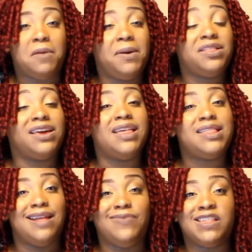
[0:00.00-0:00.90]
so I'm just going to
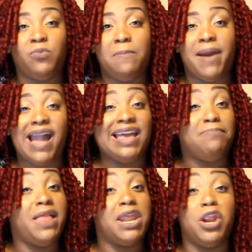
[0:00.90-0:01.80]
send this one back
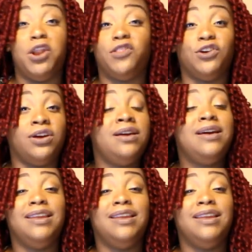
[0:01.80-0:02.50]
and let another